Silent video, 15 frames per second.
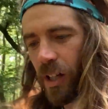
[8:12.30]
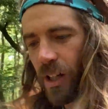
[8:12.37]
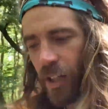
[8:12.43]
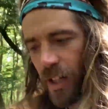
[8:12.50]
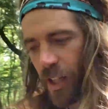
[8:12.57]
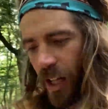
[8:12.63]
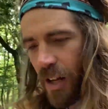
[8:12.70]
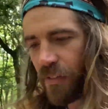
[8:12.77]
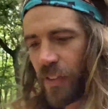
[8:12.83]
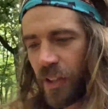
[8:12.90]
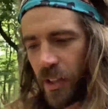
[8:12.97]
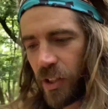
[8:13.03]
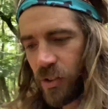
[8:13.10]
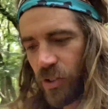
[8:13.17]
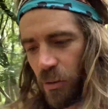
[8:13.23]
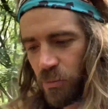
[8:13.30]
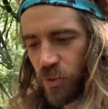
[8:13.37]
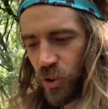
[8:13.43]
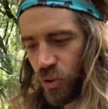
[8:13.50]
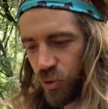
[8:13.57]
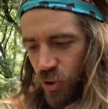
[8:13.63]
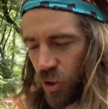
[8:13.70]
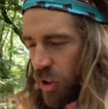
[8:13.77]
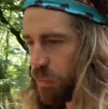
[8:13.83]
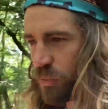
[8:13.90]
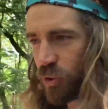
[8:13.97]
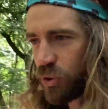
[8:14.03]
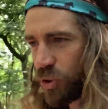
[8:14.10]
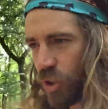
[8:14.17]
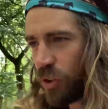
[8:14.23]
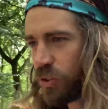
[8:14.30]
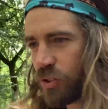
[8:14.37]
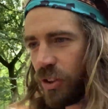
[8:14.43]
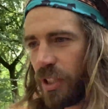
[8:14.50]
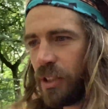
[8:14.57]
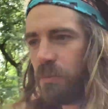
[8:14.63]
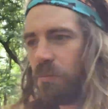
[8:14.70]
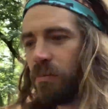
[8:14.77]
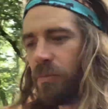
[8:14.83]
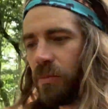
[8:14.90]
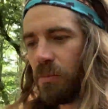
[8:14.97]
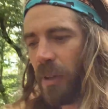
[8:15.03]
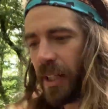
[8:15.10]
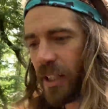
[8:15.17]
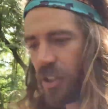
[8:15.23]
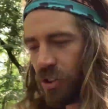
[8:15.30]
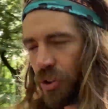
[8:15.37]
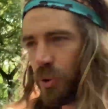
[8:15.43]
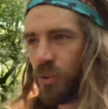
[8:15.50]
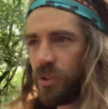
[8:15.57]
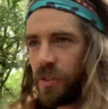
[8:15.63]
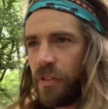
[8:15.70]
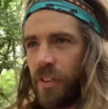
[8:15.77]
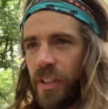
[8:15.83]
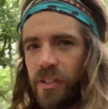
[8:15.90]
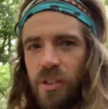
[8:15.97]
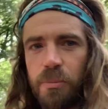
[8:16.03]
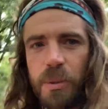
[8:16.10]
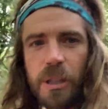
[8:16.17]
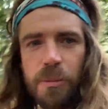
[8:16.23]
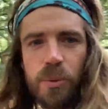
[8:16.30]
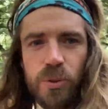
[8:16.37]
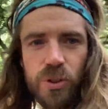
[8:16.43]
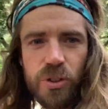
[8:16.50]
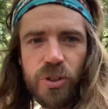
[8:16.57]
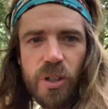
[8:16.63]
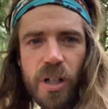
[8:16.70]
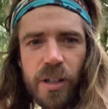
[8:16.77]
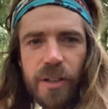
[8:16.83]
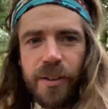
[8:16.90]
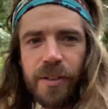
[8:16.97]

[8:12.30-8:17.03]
I love it because I'm just constantly making use of things that people just chuck.